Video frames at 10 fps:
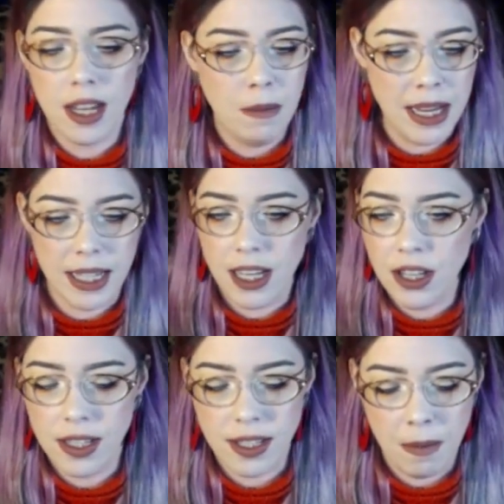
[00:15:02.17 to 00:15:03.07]
on me,
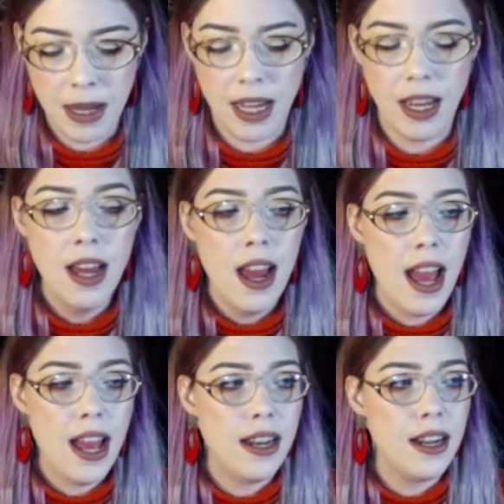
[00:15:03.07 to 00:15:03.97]
attention's on me.
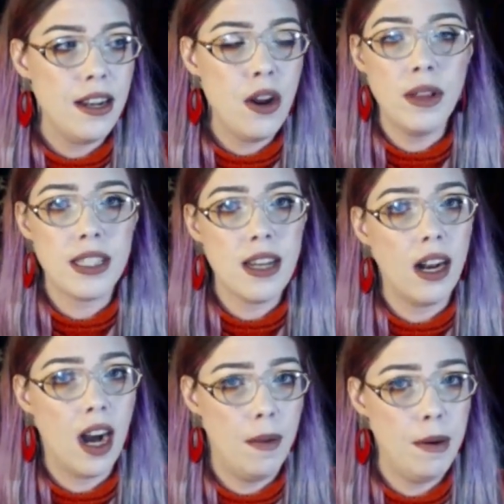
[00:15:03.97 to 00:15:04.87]
And no, that's not a
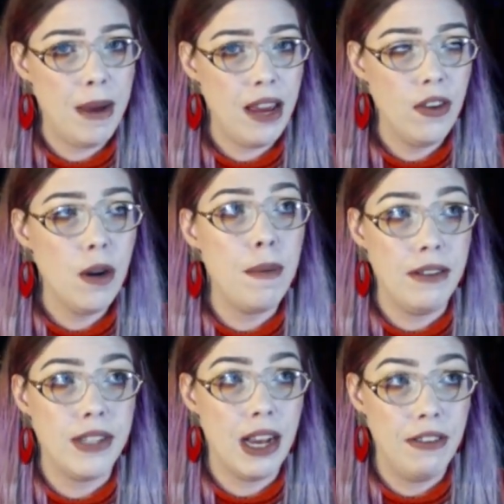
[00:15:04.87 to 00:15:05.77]
common behavior, but
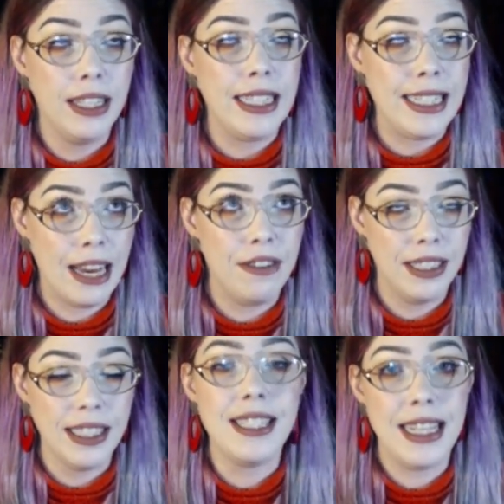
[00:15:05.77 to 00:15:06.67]
I've
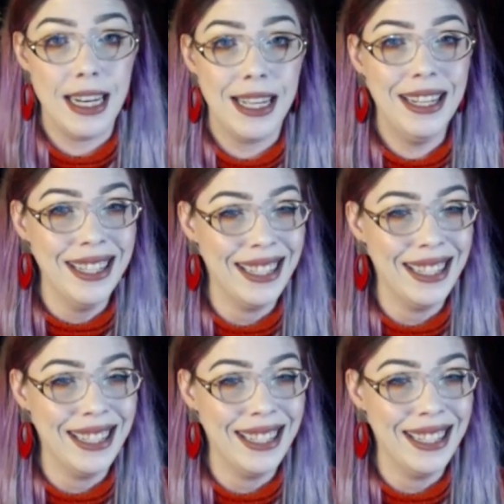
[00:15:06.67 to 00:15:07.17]
definitely seen it.